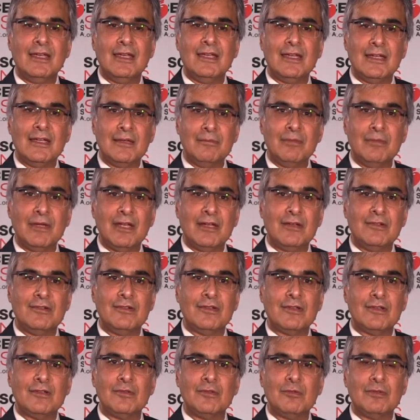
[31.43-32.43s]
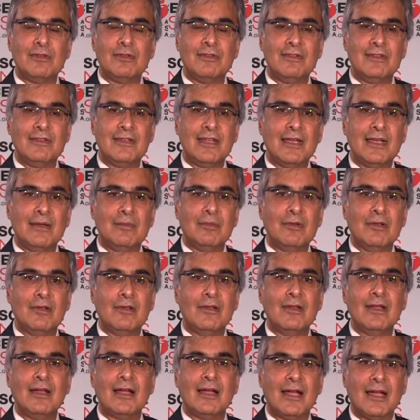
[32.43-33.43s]
in patients with
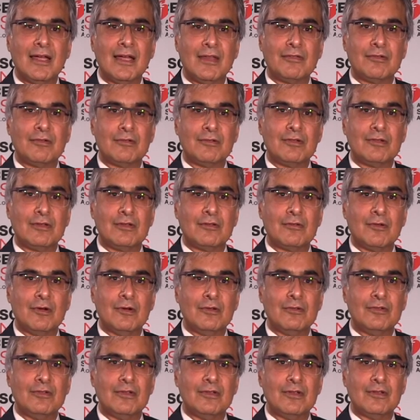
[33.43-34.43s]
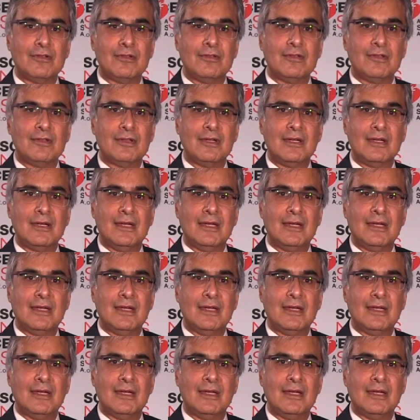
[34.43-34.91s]
stable atherosclerosis.